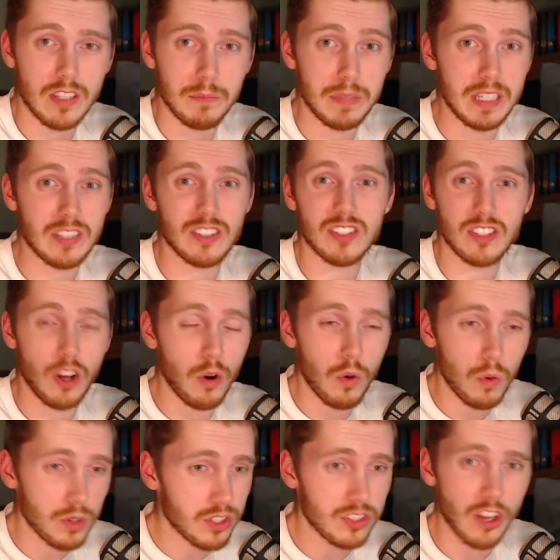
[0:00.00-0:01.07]
be
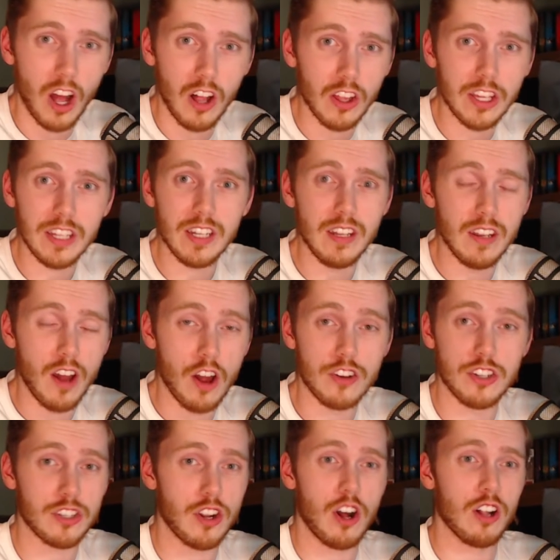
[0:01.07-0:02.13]
so solid
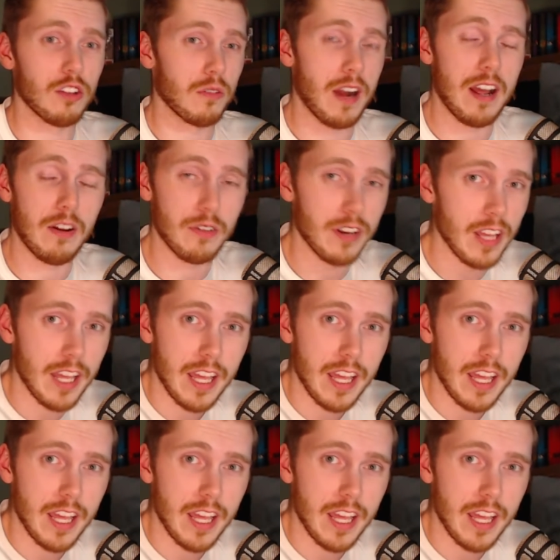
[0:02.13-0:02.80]
just all around.